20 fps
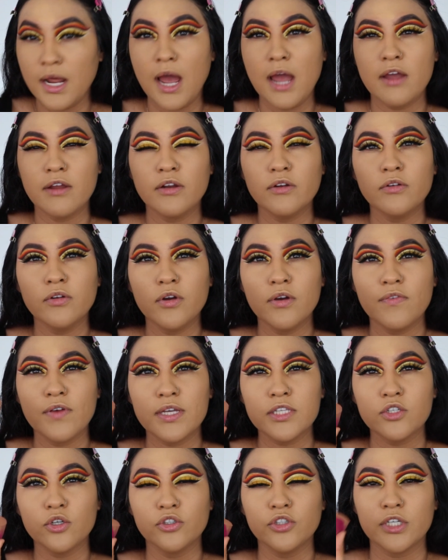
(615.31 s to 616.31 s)
I don't know if I
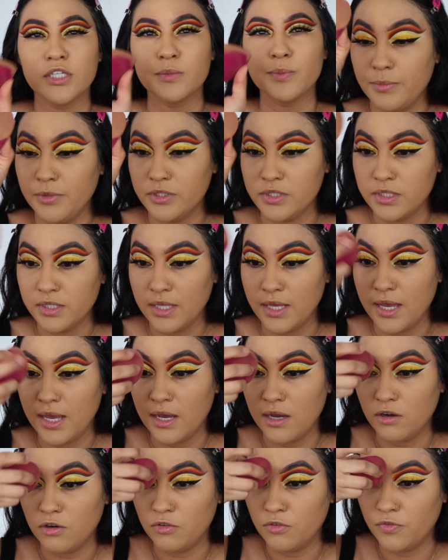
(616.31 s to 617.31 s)
told you guys, but I'm using the
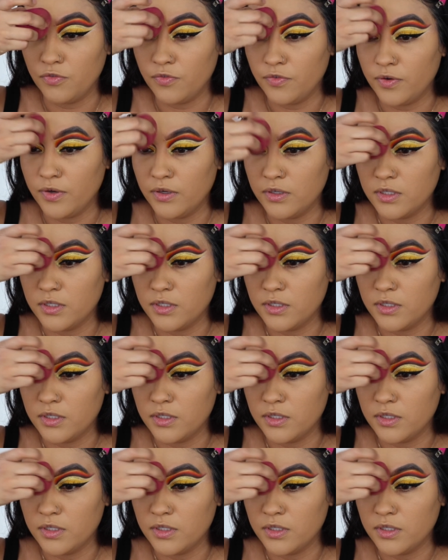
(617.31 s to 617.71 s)
e.l.f.